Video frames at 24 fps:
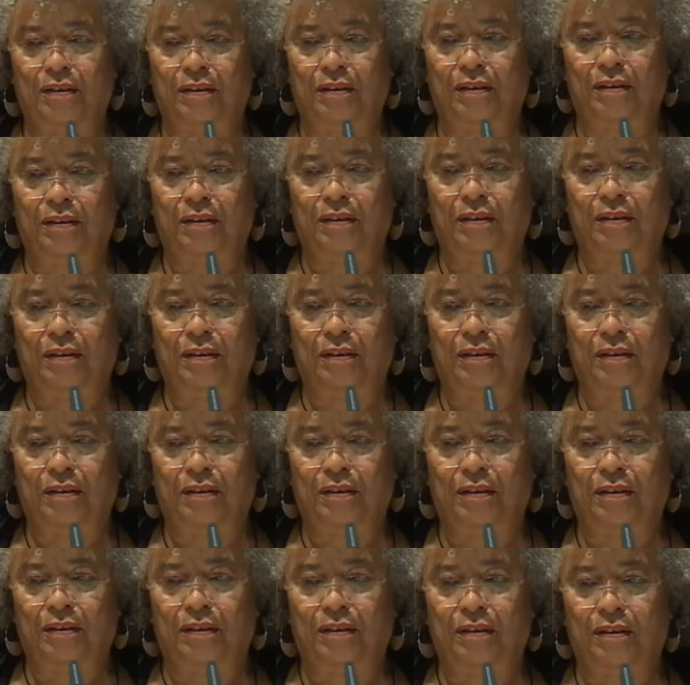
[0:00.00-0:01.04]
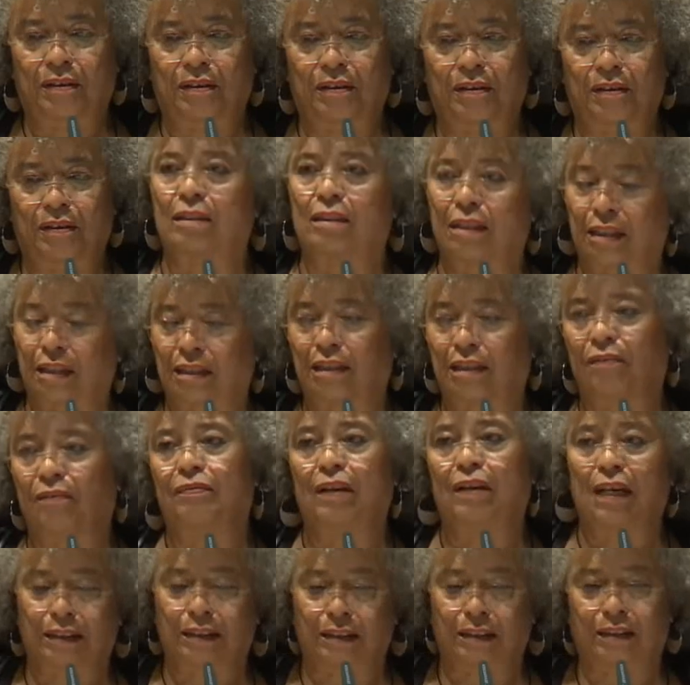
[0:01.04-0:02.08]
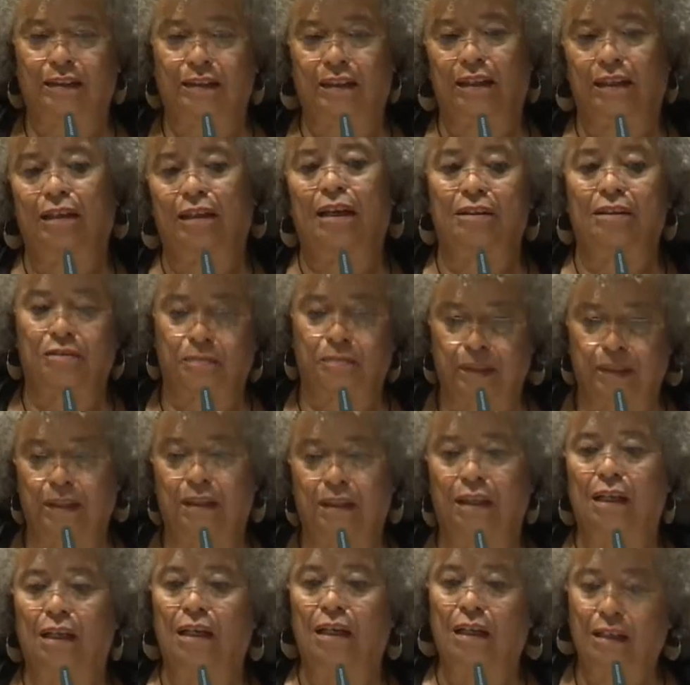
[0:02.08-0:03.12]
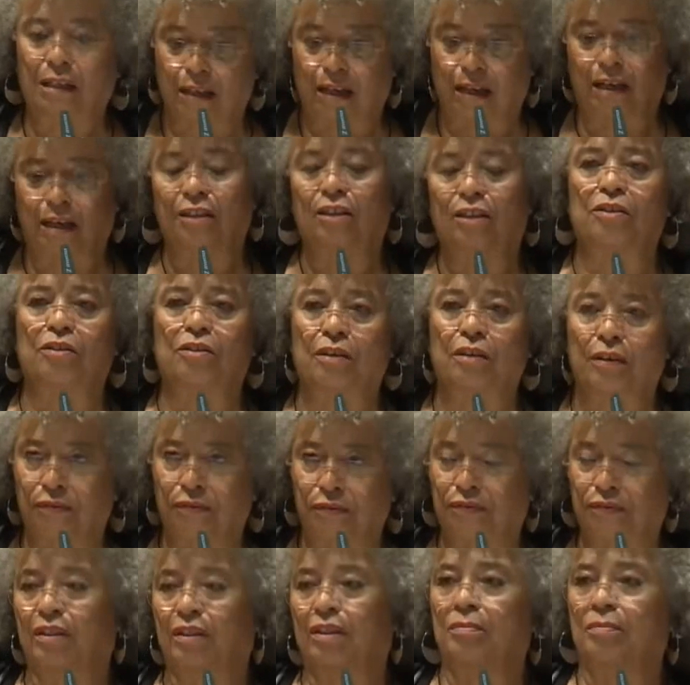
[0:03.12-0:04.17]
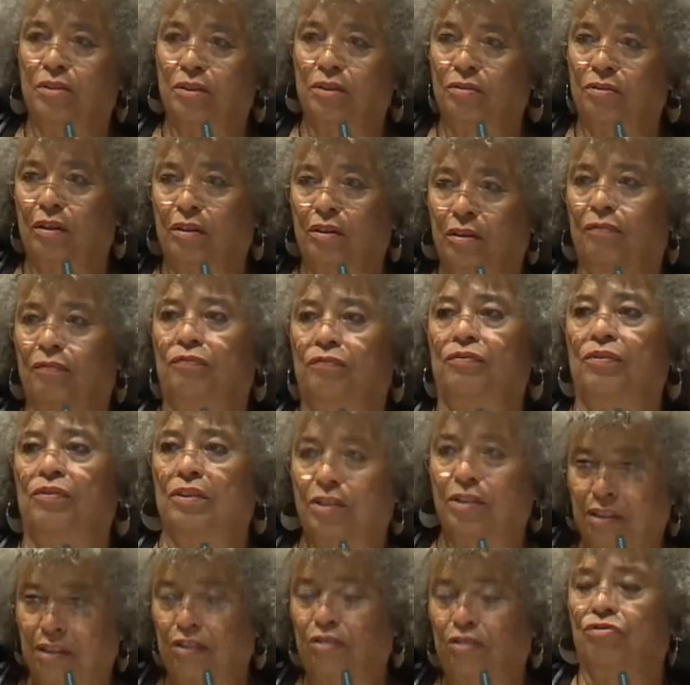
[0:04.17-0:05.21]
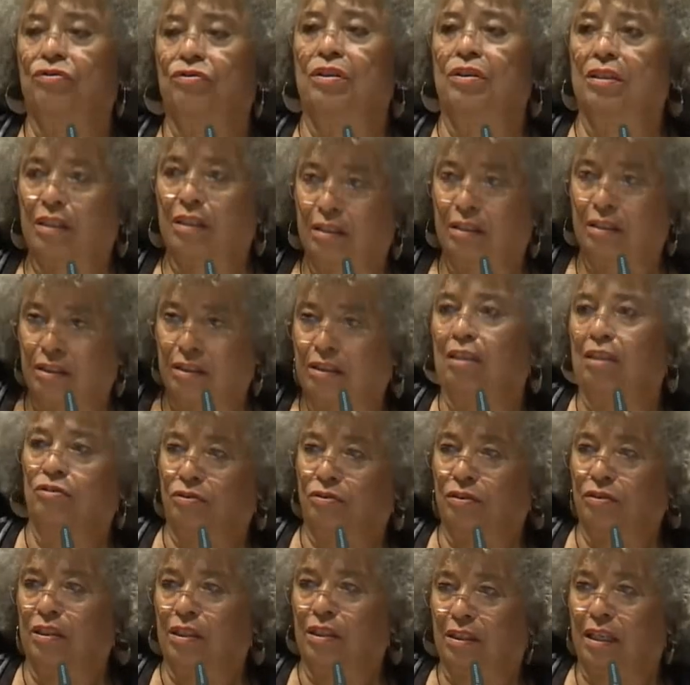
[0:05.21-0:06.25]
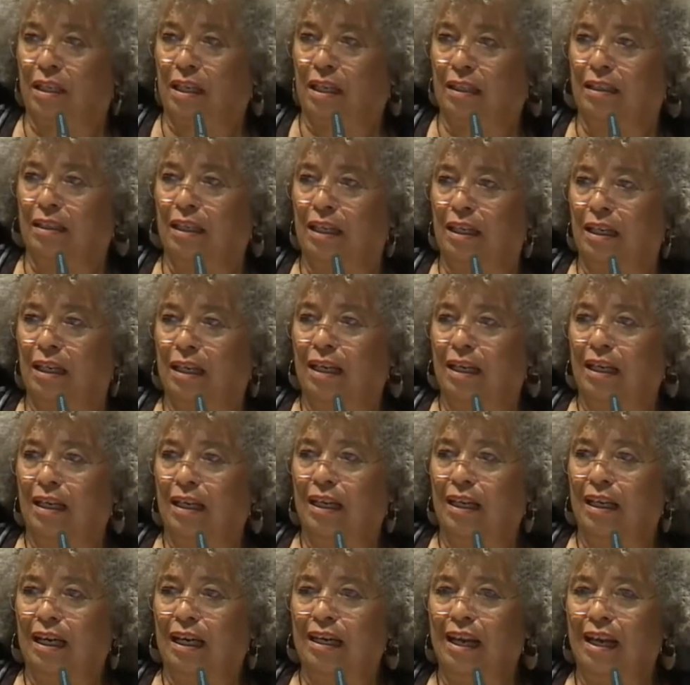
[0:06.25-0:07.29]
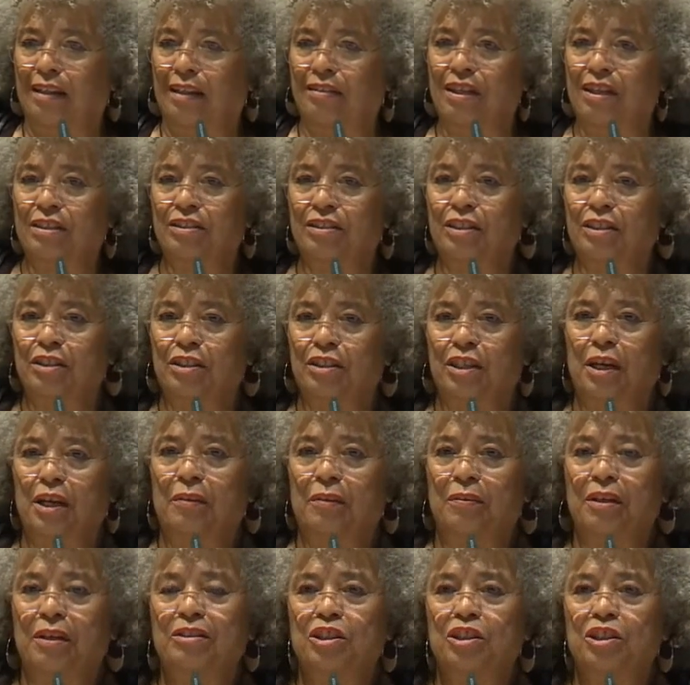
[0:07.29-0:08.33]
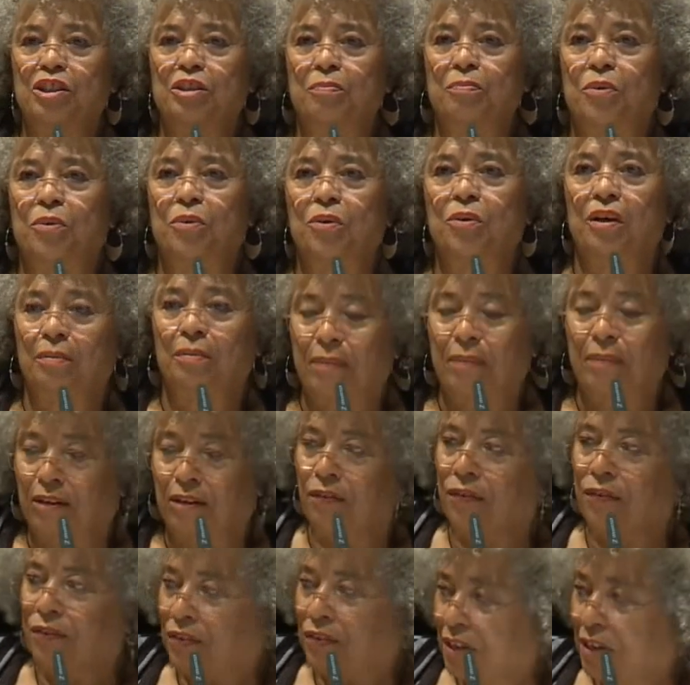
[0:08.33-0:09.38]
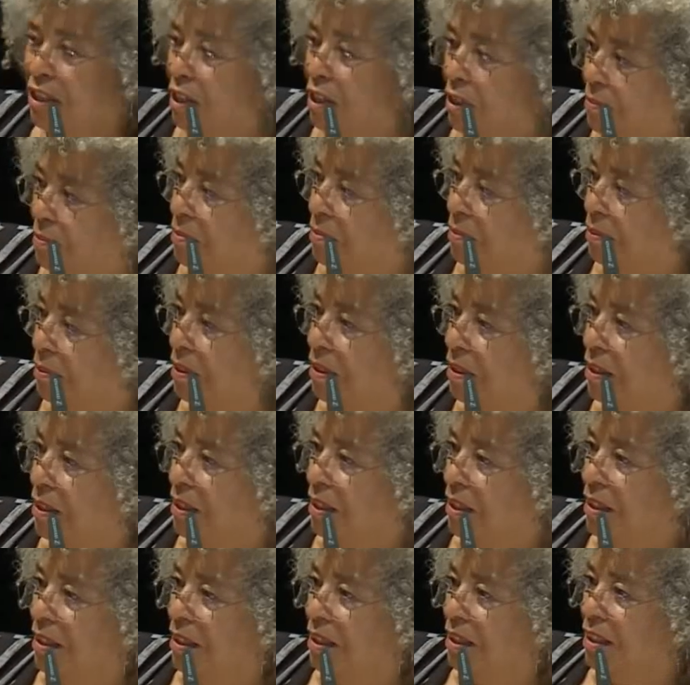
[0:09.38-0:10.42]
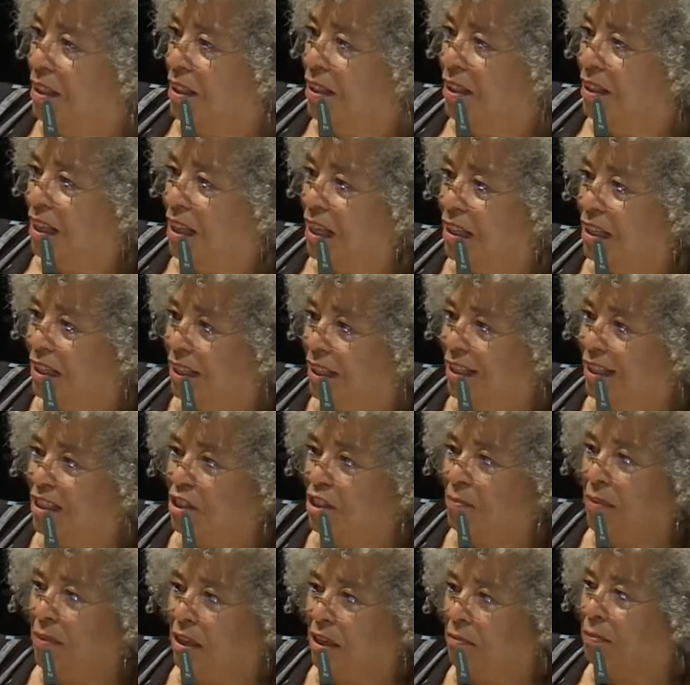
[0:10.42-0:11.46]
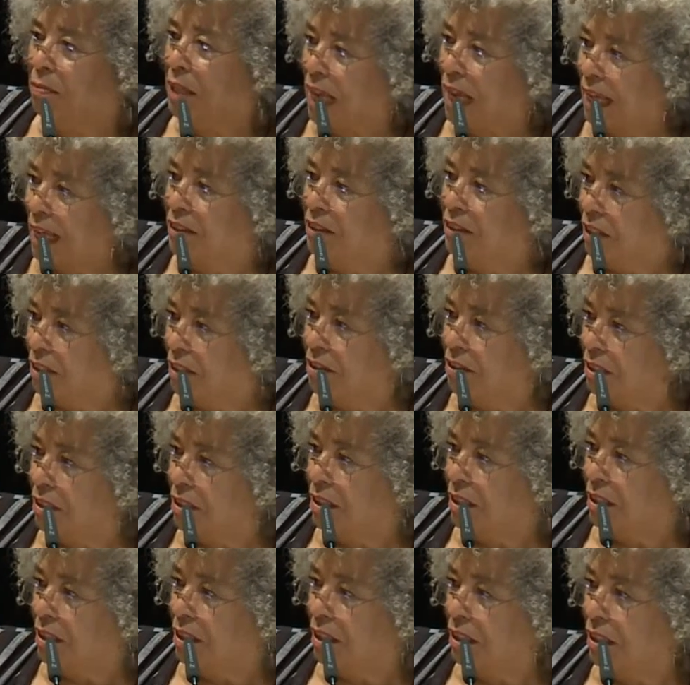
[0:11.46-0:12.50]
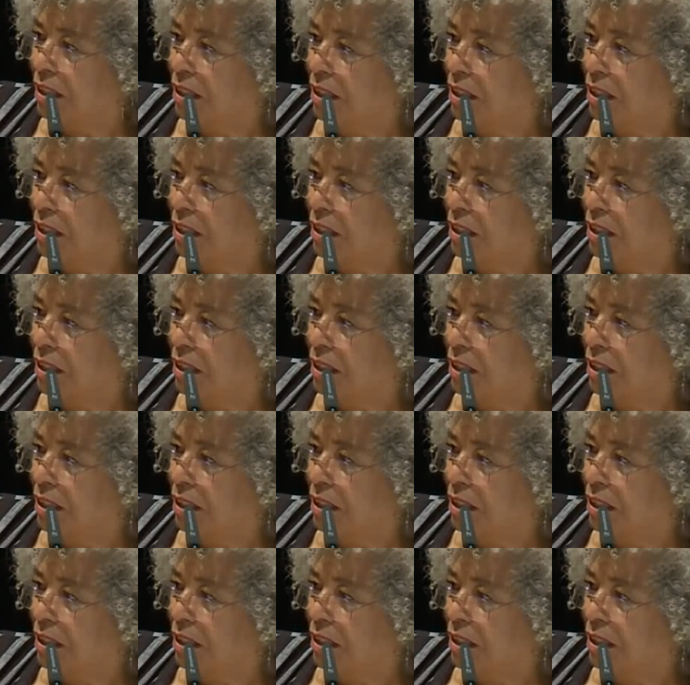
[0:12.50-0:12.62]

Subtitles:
resides precisely in the fact that there has been an ongoing freedom struggle for centuries and centuries. And this is more about freedom than it is about blackness,